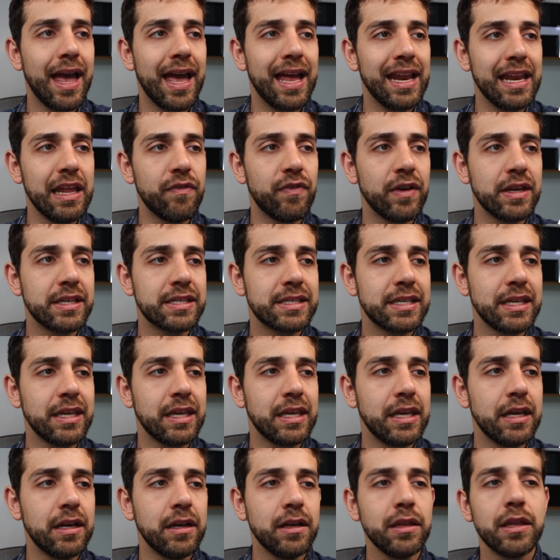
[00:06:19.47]
And if I see
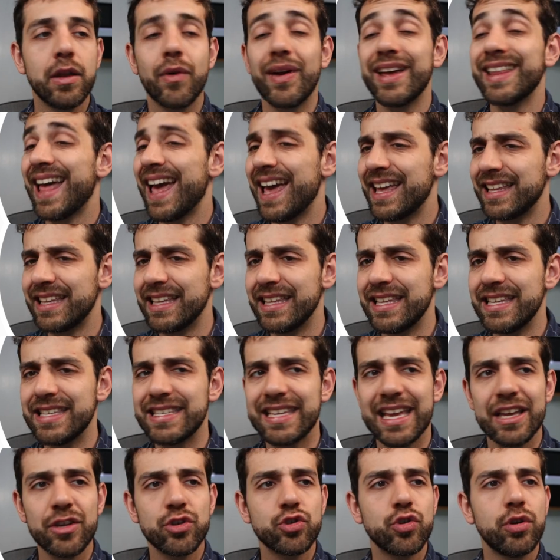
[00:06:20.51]
here, they had added the
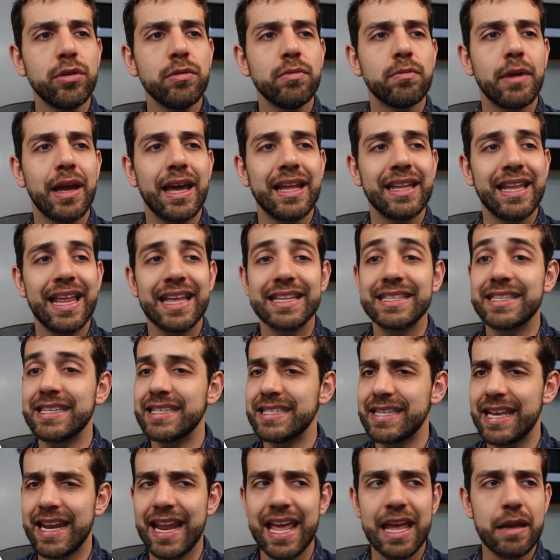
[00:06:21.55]
sensor, and that
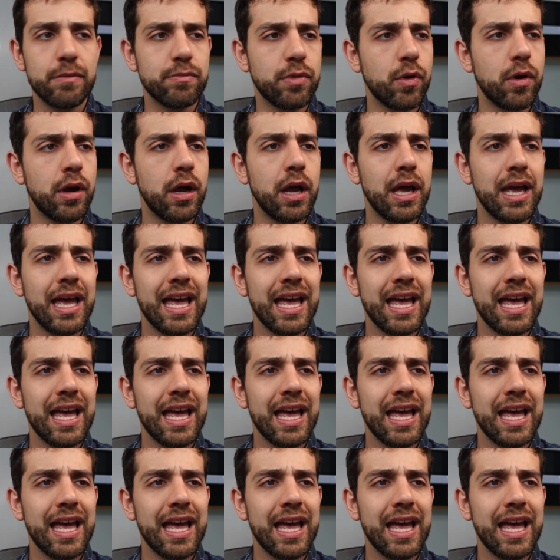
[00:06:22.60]
is enabled.